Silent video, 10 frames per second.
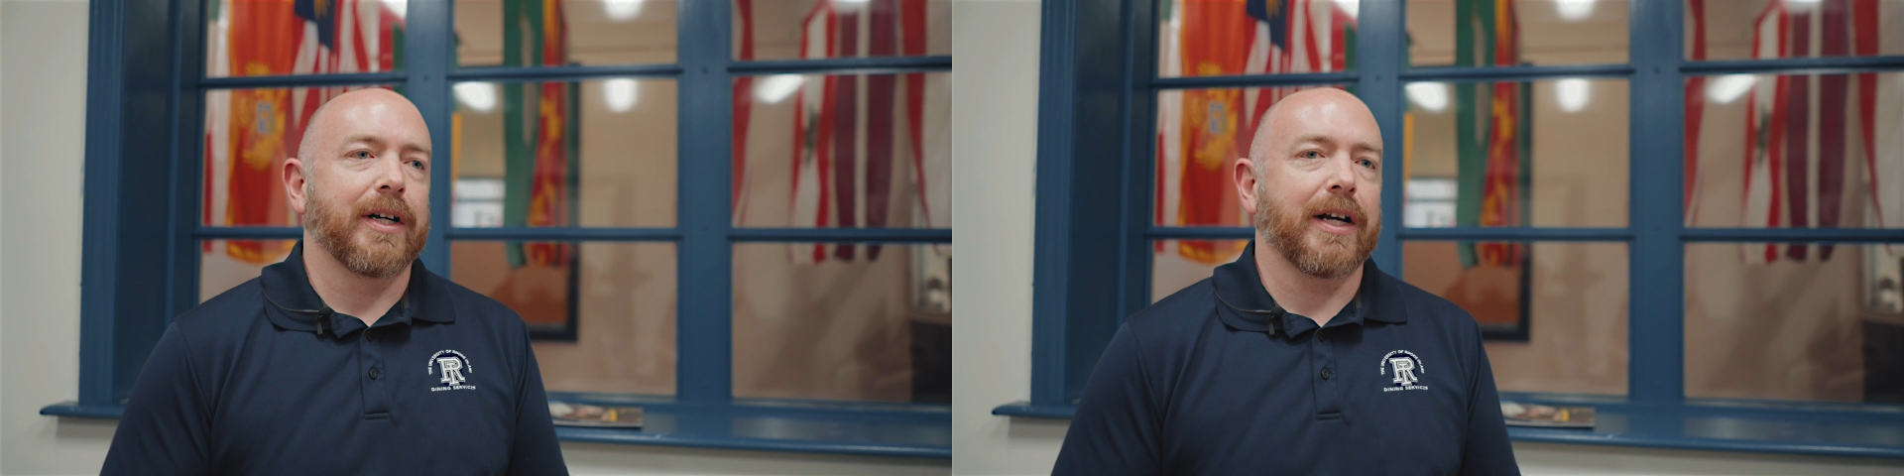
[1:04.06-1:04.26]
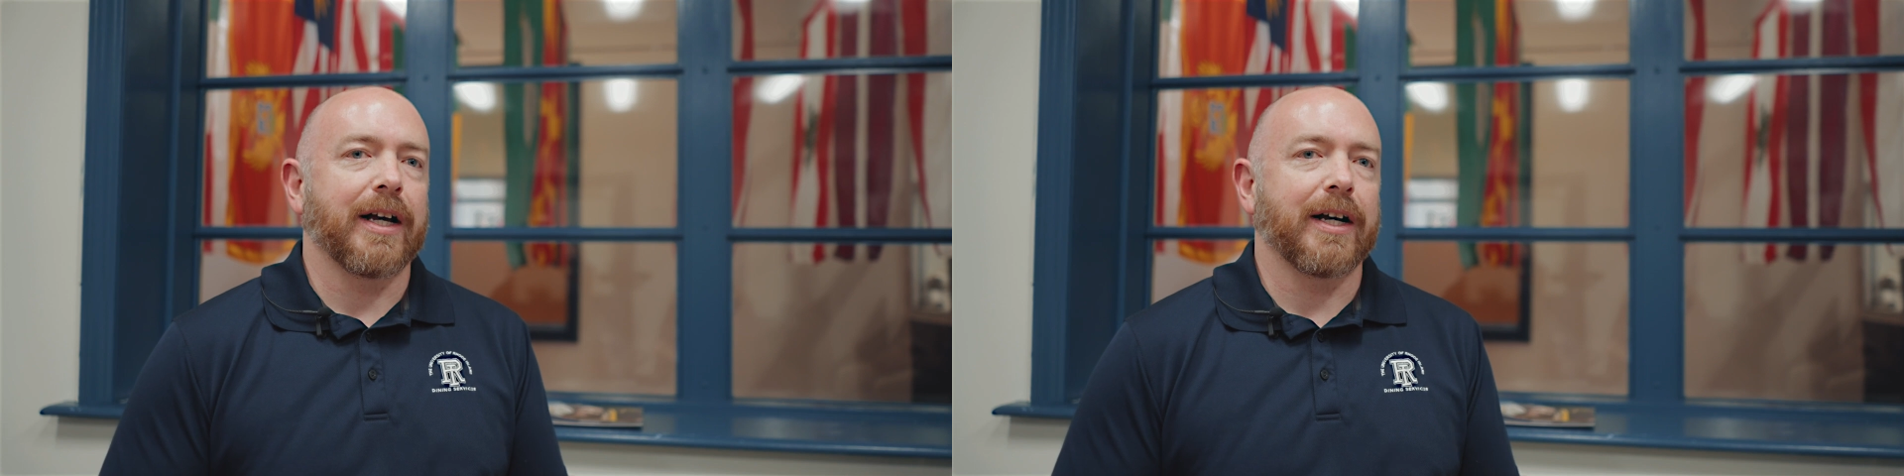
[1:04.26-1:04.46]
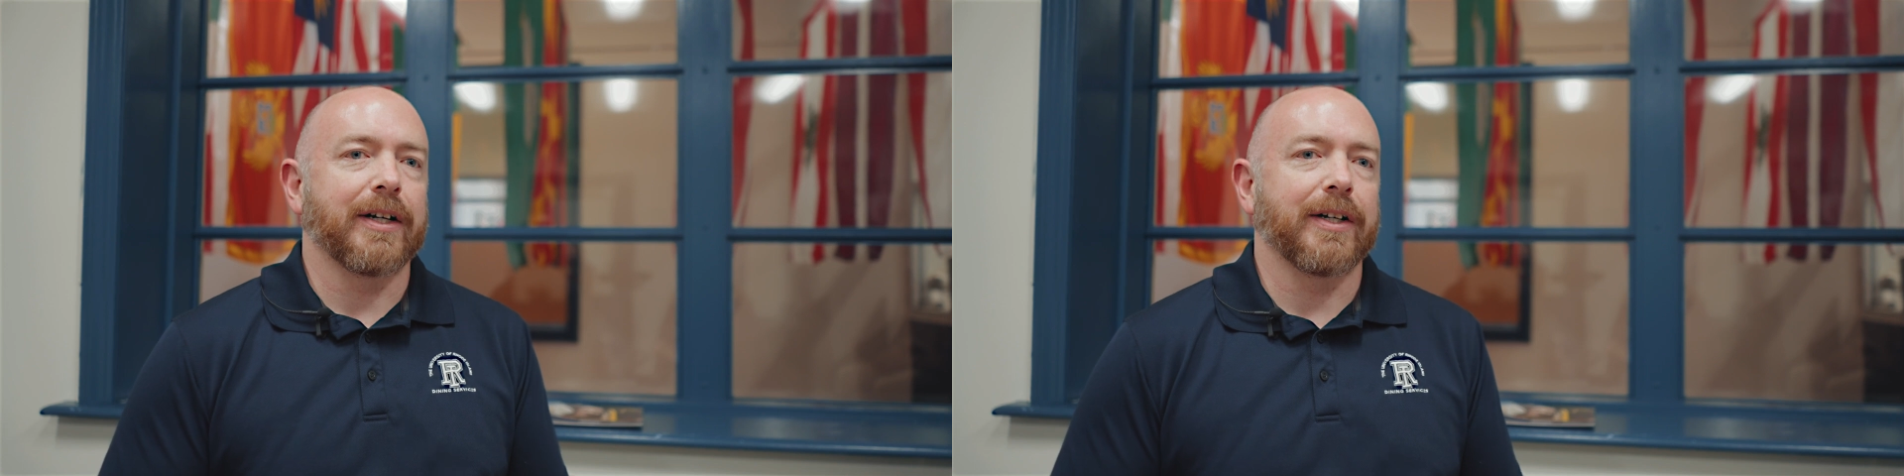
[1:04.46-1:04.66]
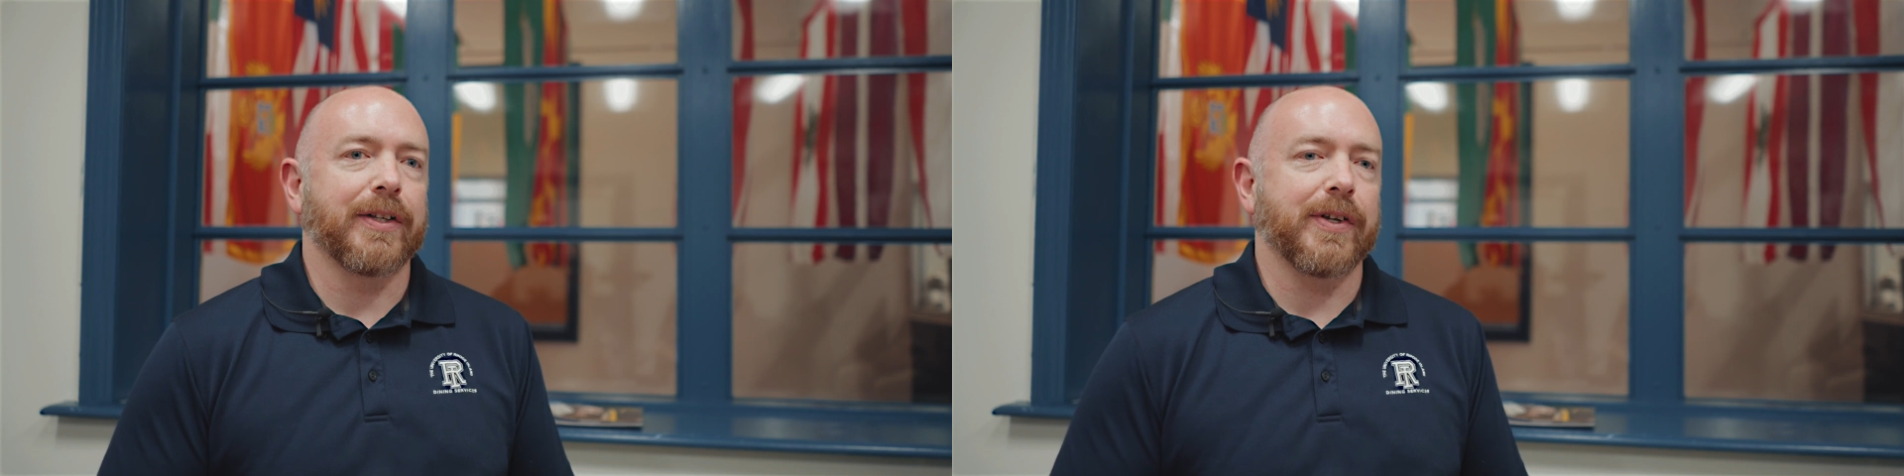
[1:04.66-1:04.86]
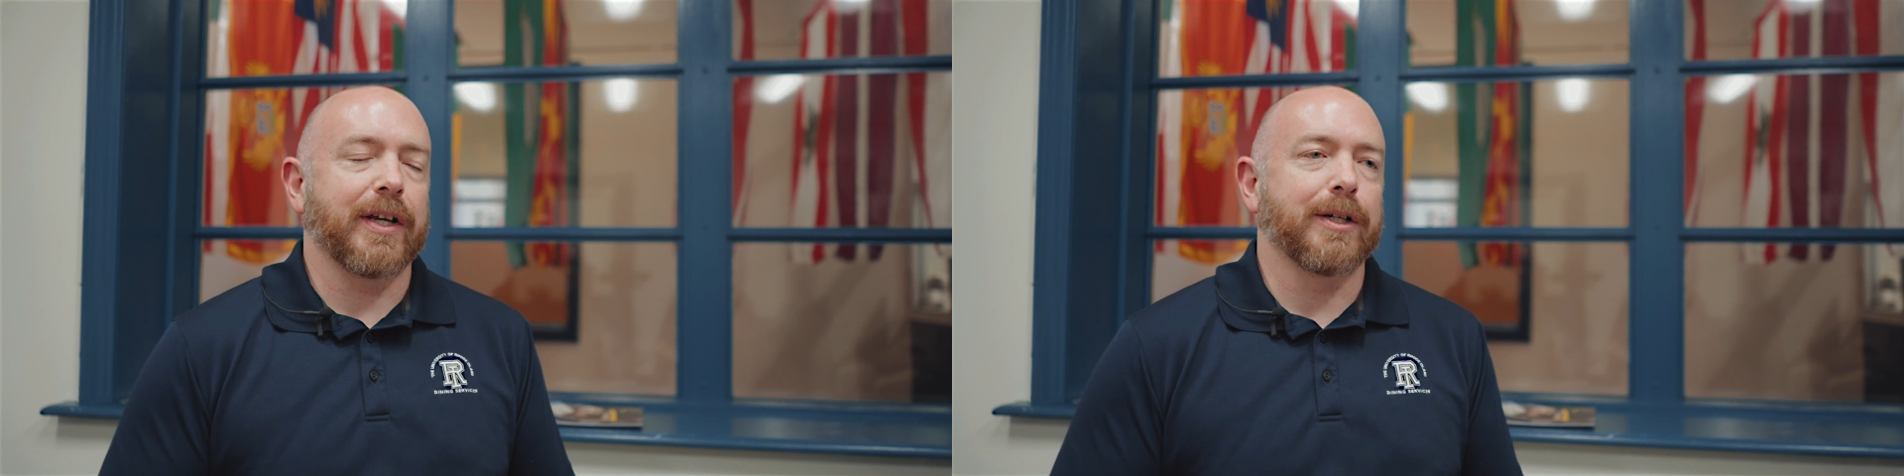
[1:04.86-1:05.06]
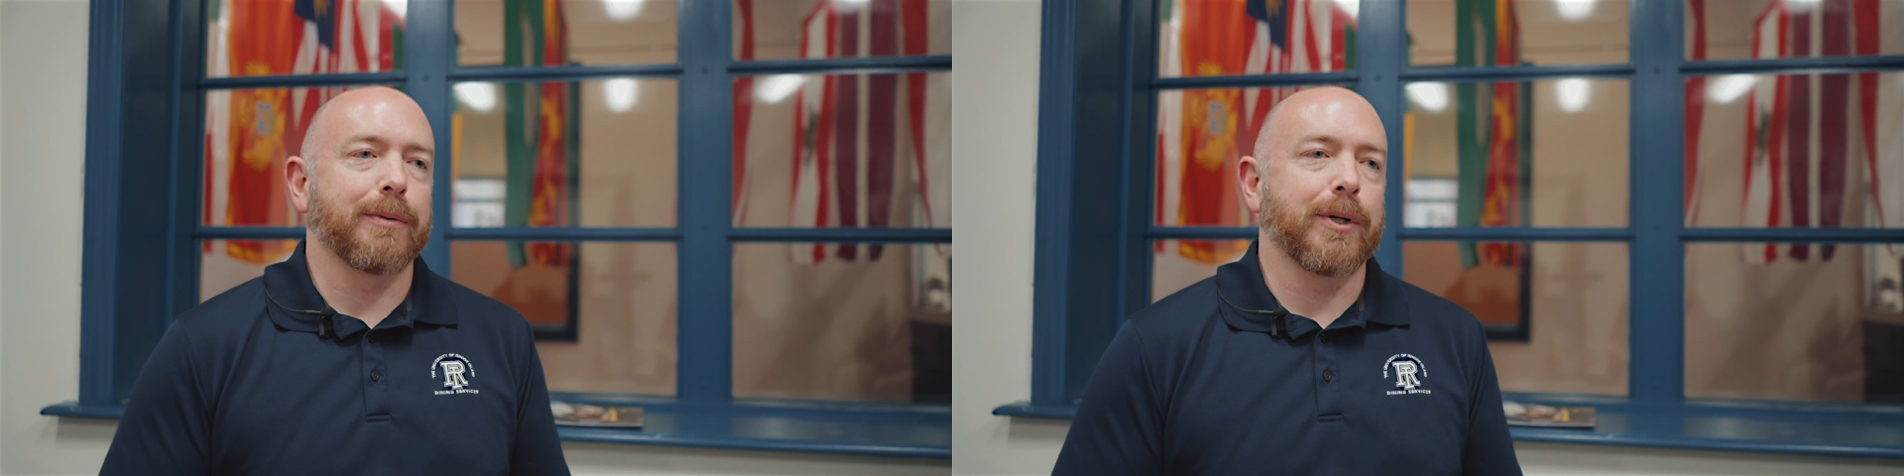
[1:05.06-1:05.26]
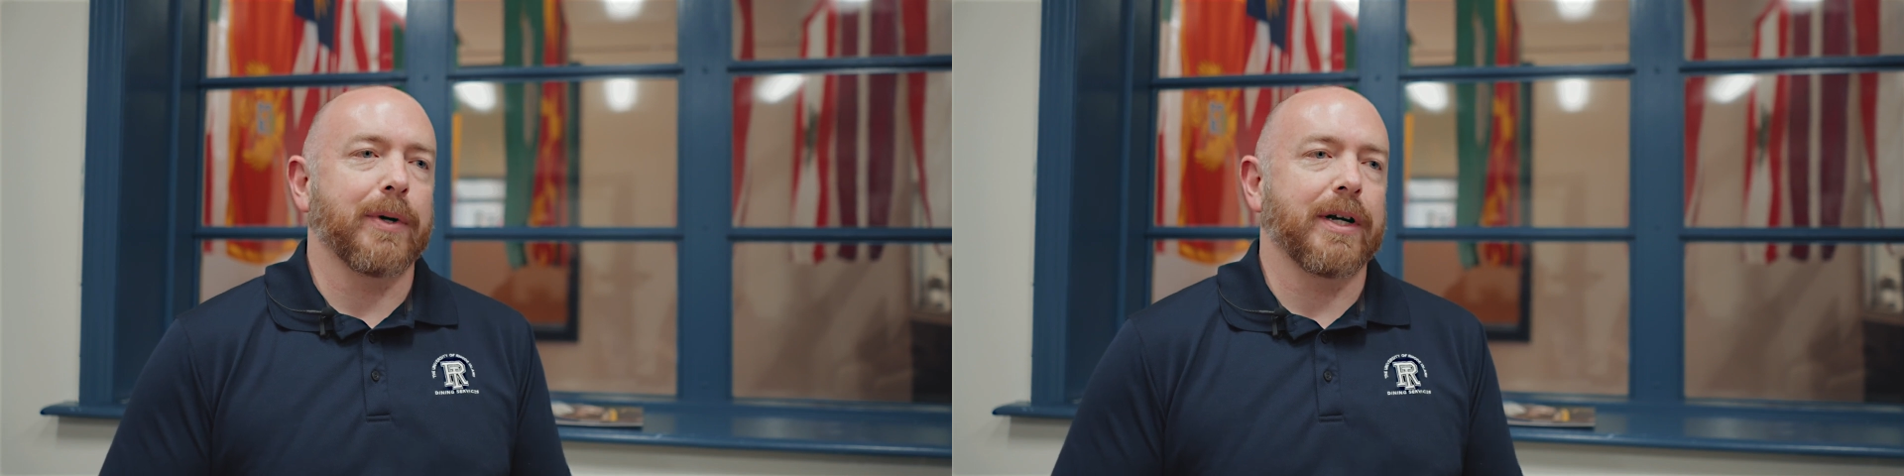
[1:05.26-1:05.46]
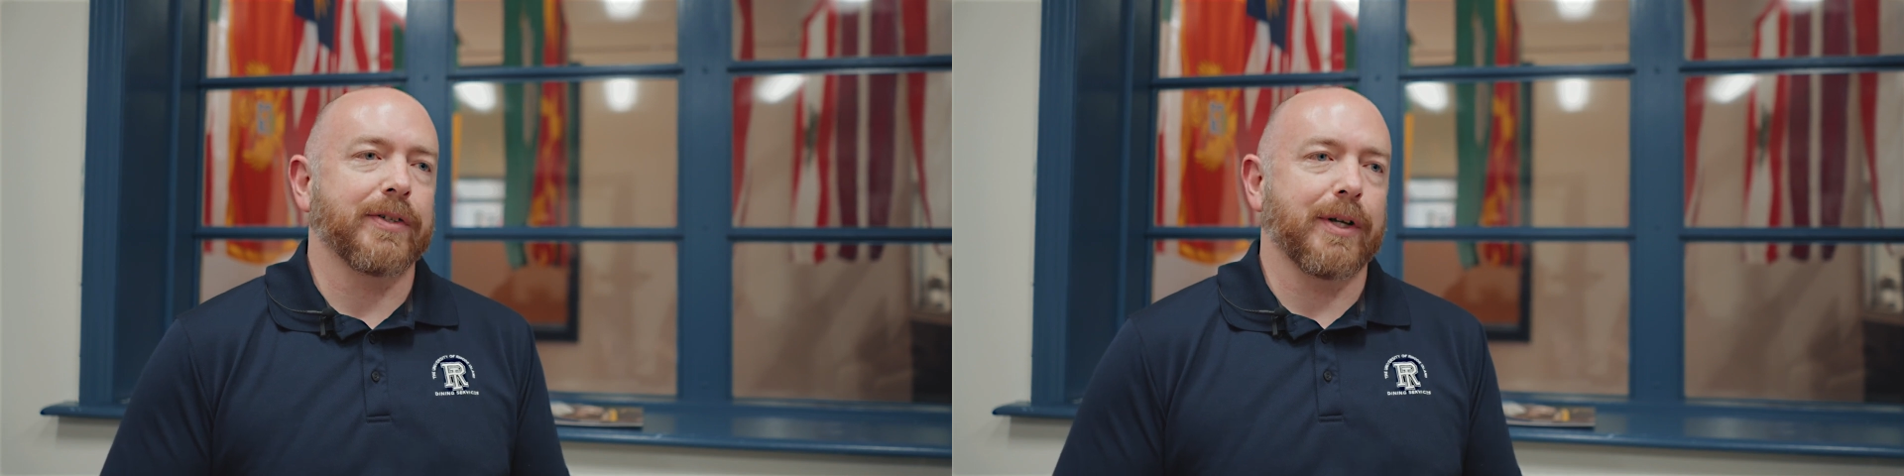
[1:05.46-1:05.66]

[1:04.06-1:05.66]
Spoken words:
It's AWS,